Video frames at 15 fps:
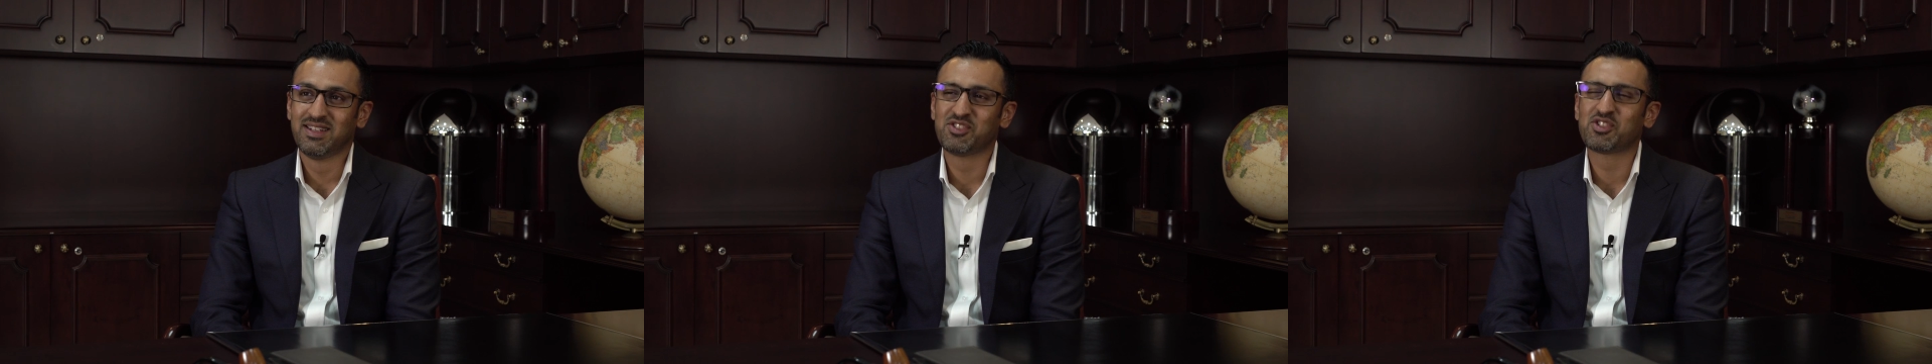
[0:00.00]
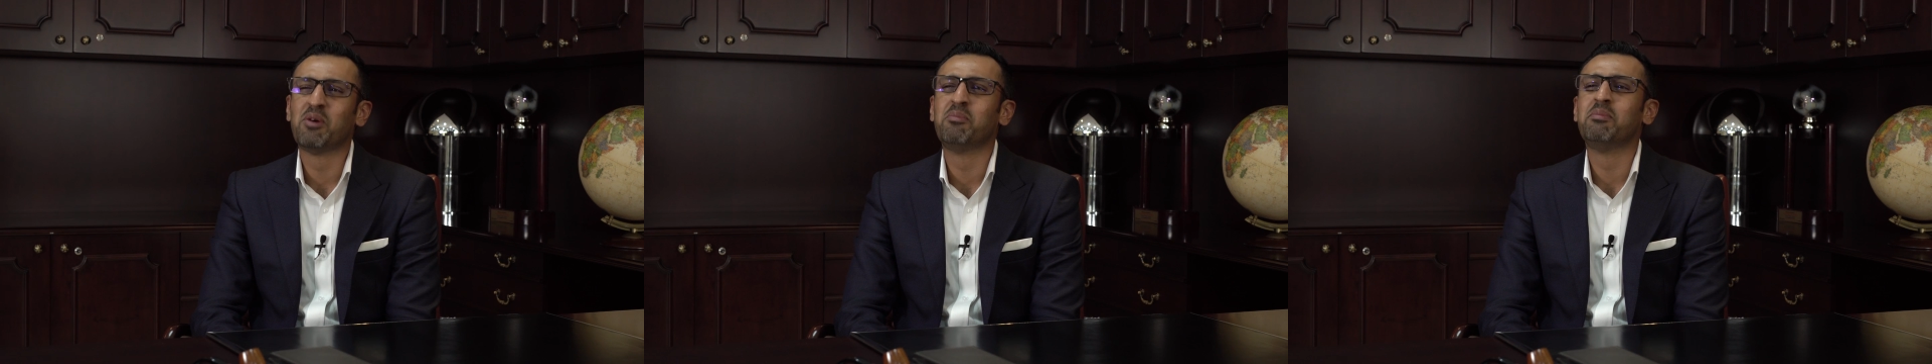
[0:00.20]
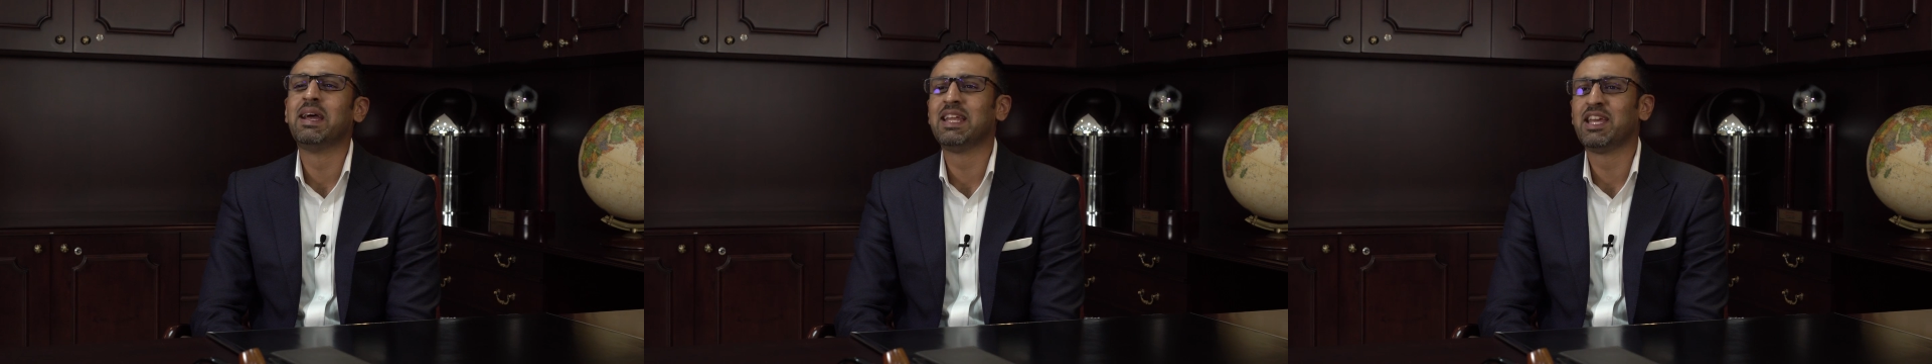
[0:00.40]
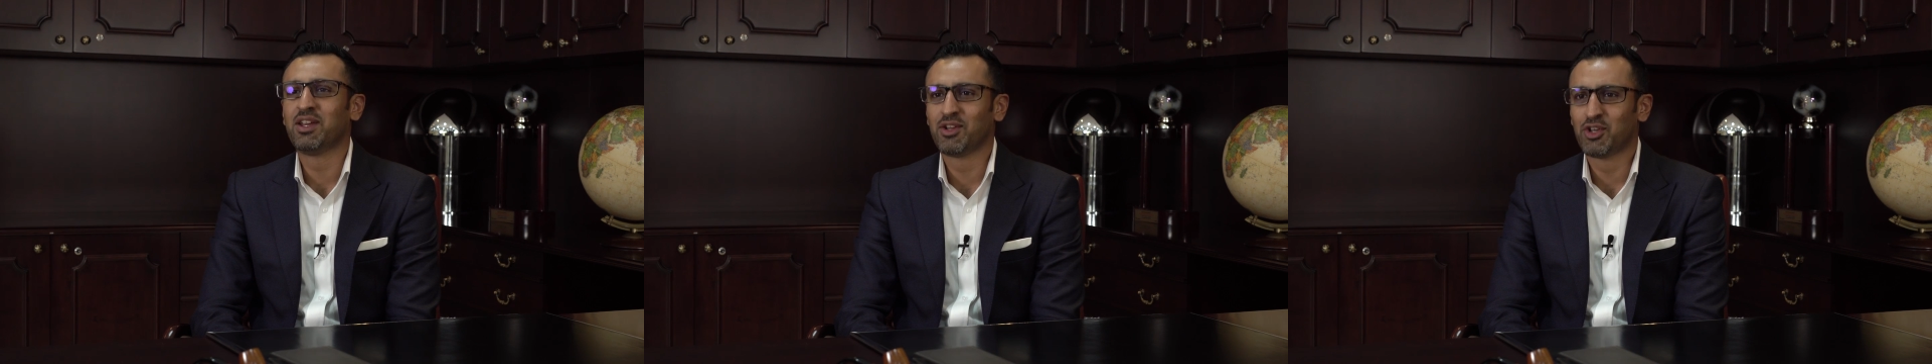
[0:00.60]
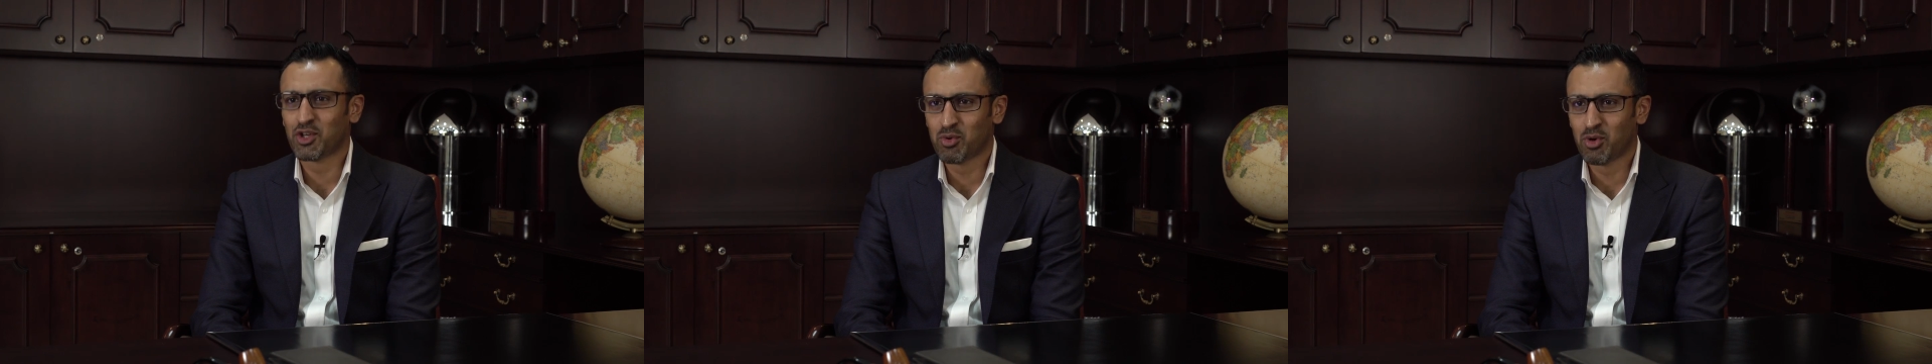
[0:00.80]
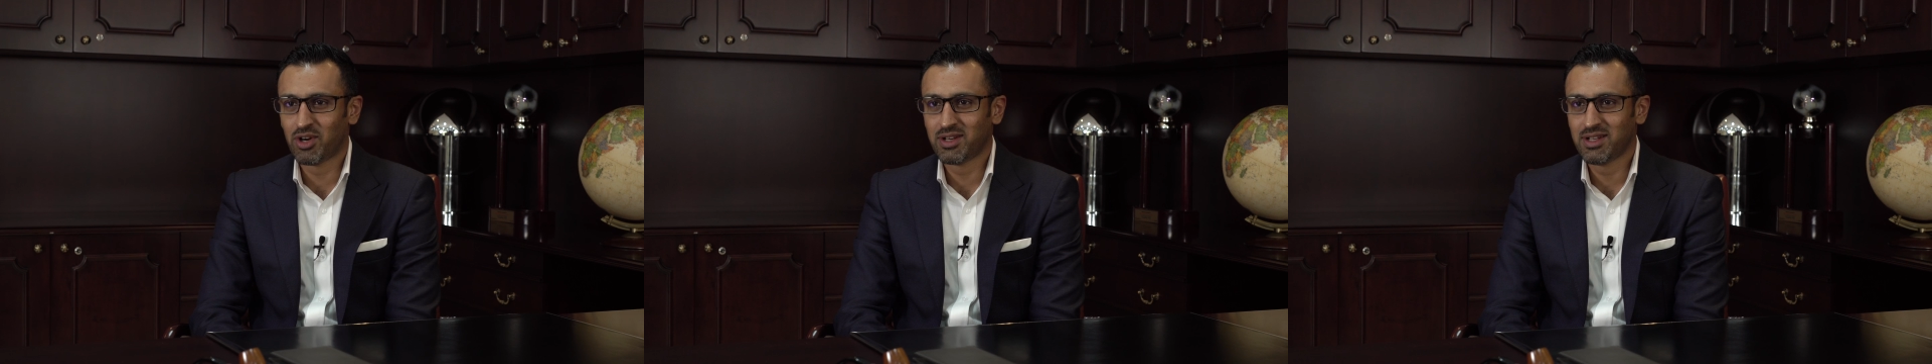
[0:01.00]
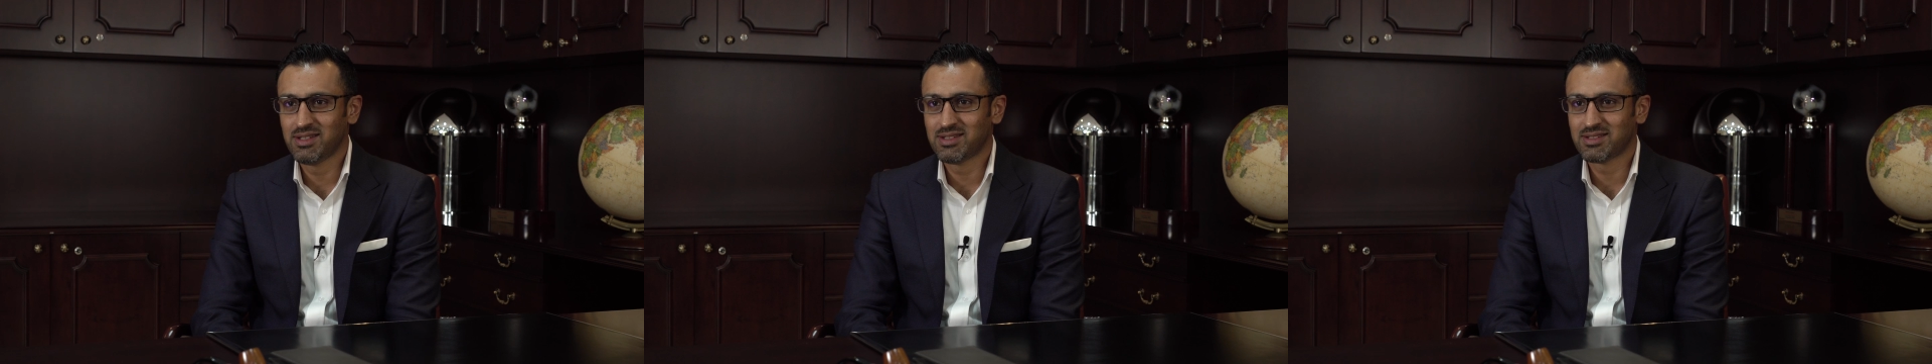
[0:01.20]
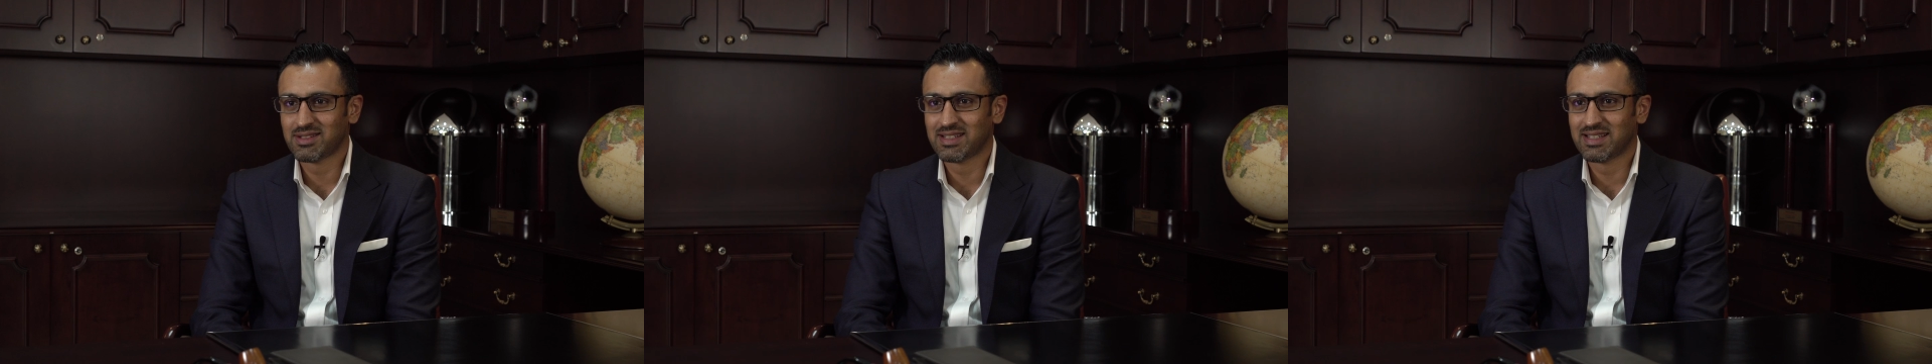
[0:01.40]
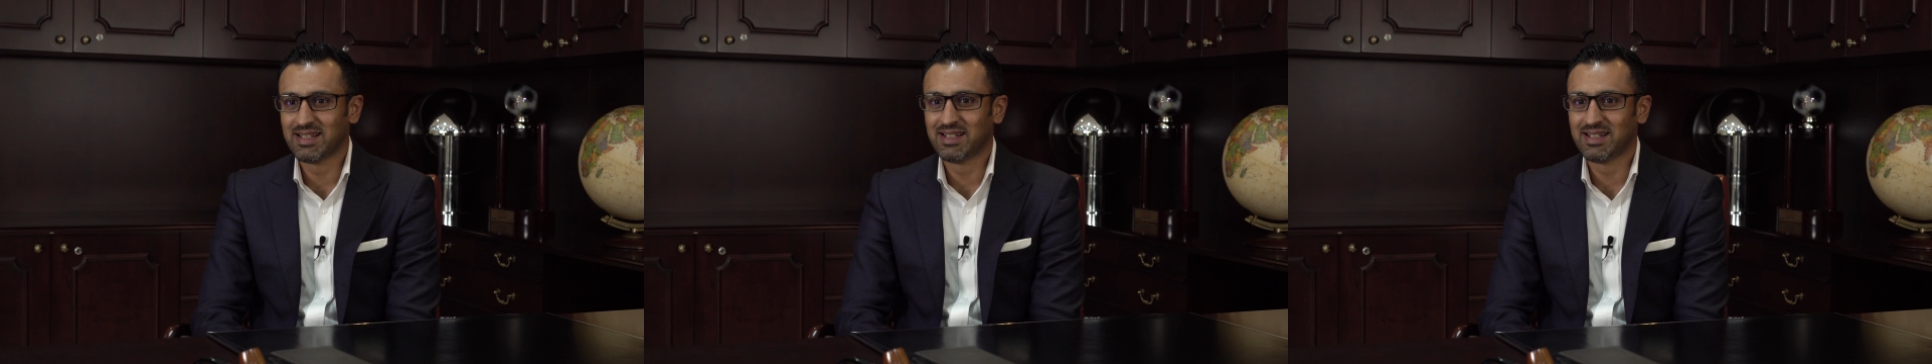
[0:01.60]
He's got many good qualities,